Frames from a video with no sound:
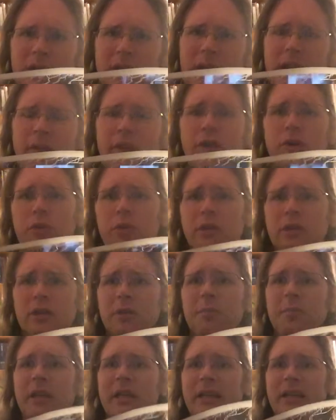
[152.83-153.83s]
Now, the
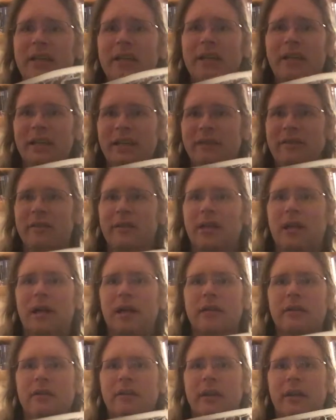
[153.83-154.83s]
acrylic blade is
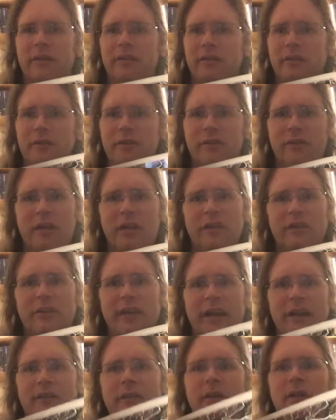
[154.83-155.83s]
not, or is not
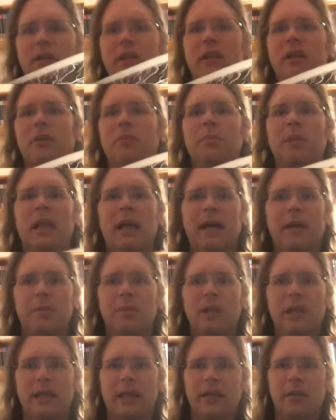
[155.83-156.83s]
technically a black
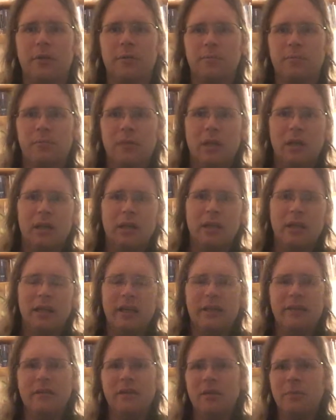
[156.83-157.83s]
blade.
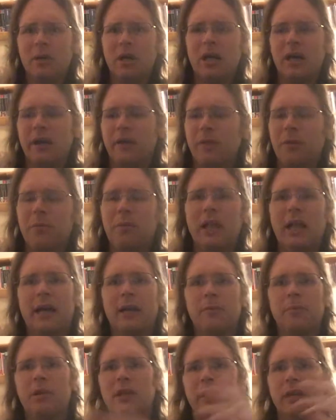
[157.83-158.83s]
The idea behind the
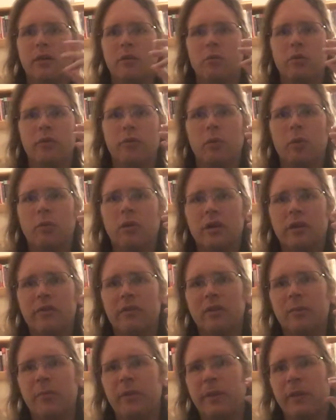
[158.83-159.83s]
black blade was we wanted
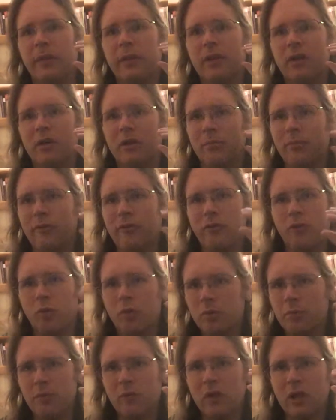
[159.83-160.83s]
something that
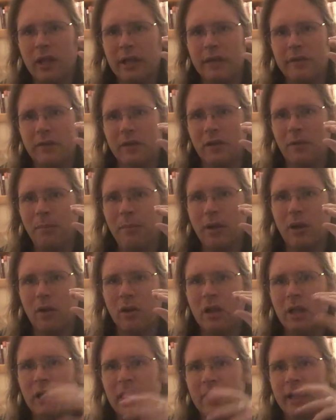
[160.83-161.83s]
absorbed light in the
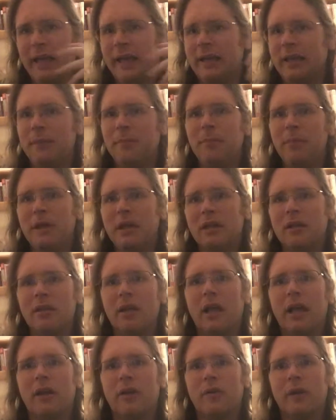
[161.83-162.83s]
middle and emitted
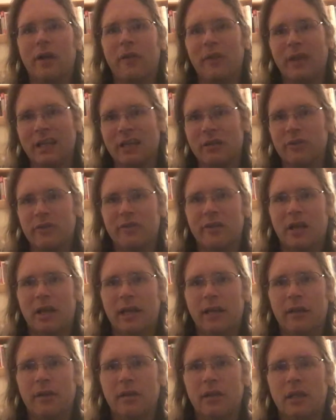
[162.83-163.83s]
light around the
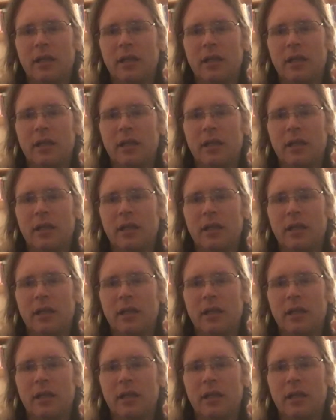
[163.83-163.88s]
outside.